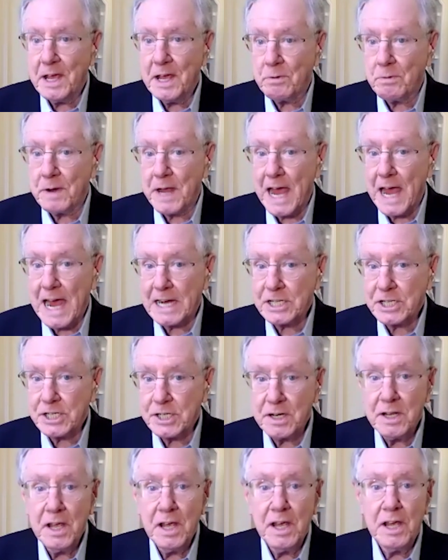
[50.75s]
in
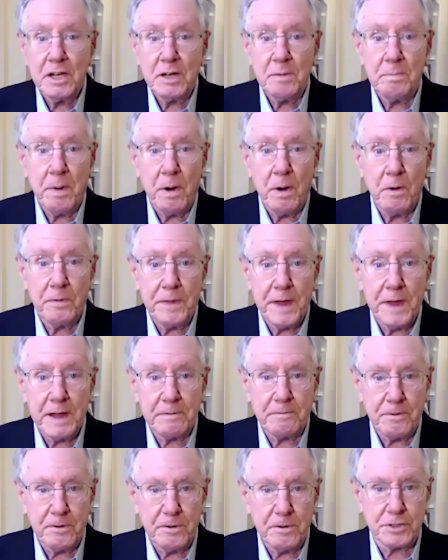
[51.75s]
reaction to both
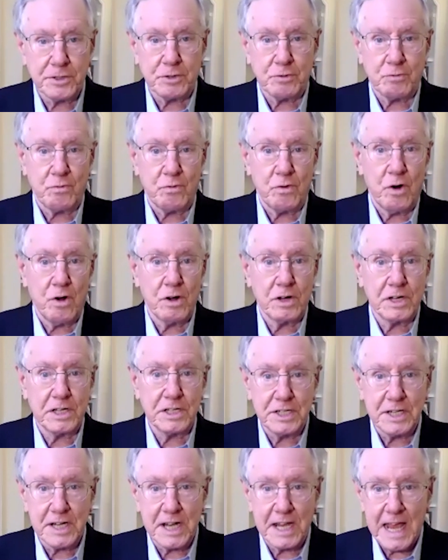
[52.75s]
that first
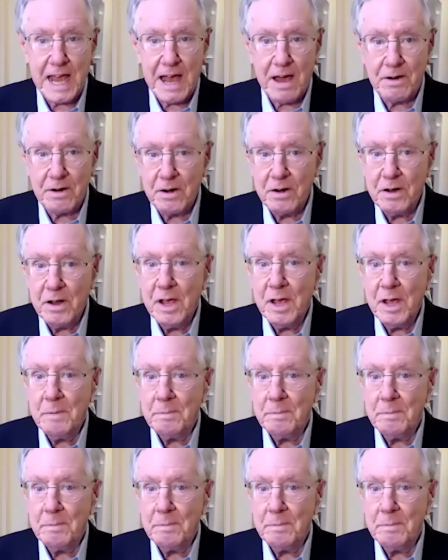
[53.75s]
raucous encounter